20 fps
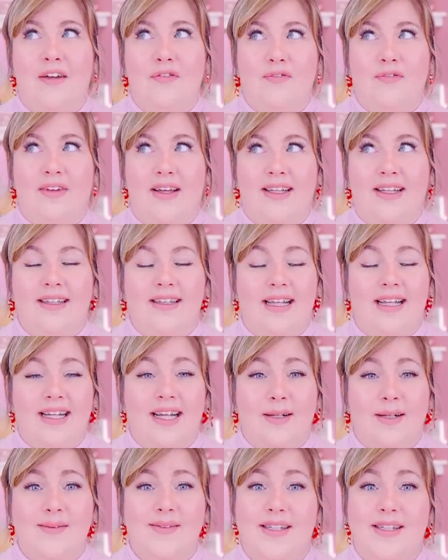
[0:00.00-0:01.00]
I felt
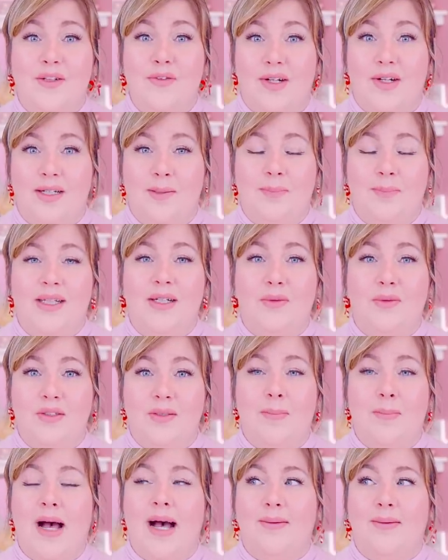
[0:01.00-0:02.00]
like I was incredibly
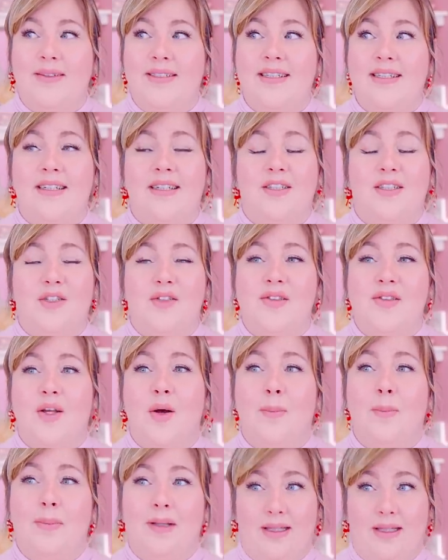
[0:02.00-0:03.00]
underpowered, and I just
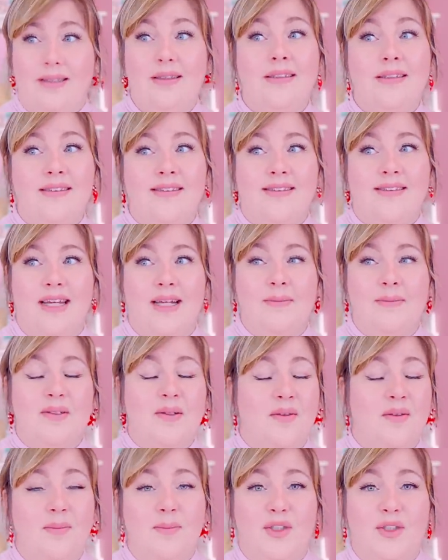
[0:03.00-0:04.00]
completely
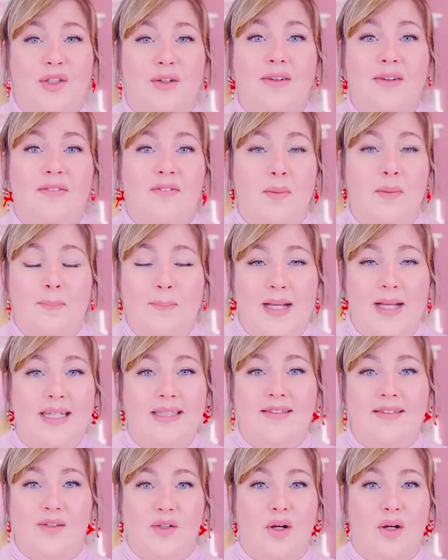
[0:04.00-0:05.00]
skipped the majority of the
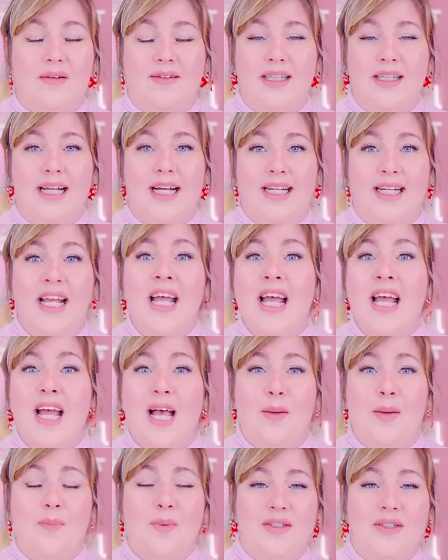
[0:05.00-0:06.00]
main storyline
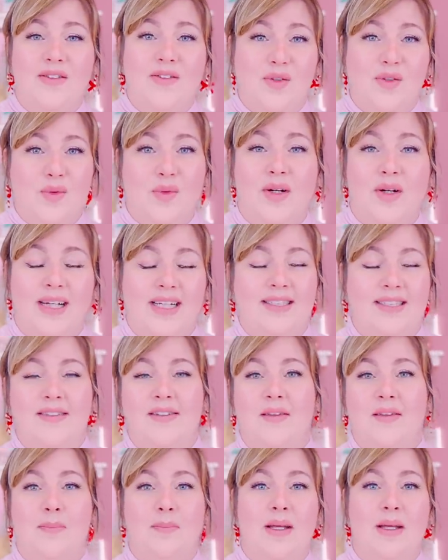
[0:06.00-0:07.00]
and went straight
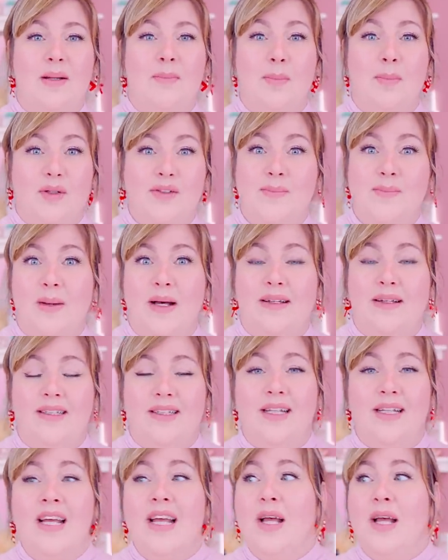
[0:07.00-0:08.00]
into the main boss
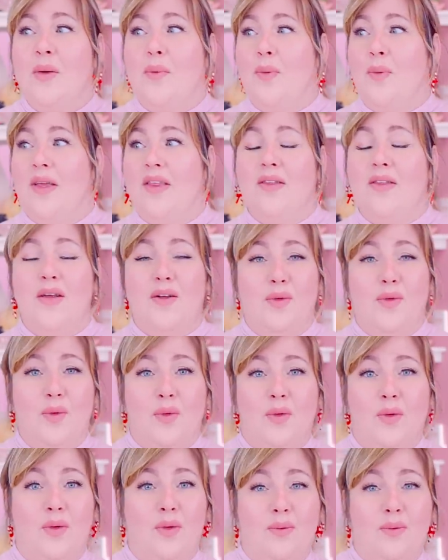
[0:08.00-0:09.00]
battle with
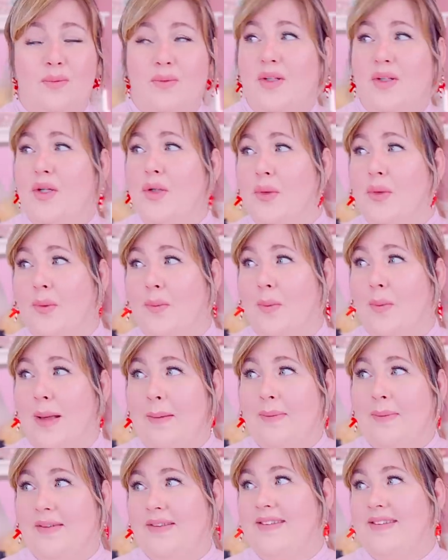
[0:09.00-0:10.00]
no cool
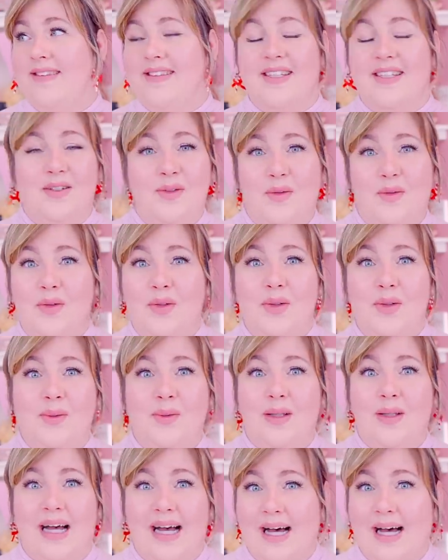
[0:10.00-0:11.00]
weapons and no
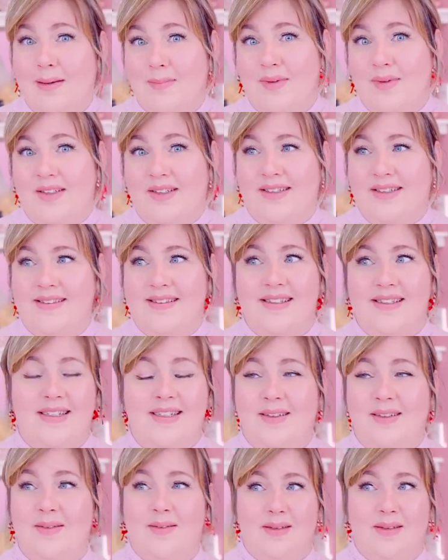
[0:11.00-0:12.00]
cool armor
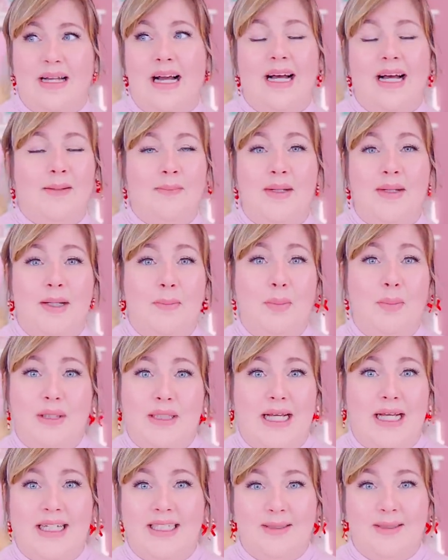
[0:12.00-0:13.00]
to guard me and
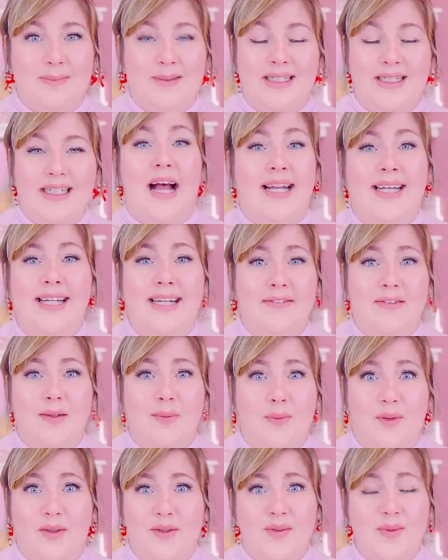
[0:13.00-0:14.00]
protect me. And here I
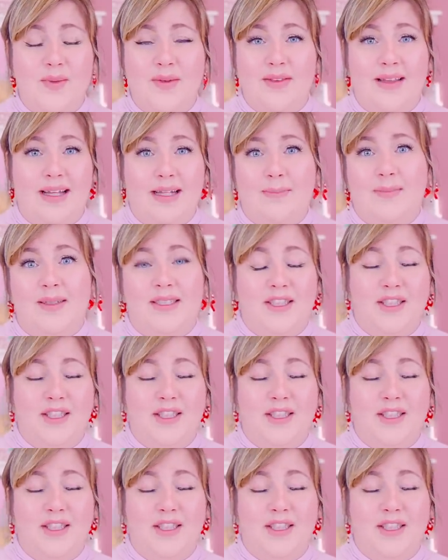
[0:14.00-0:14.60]
was with like my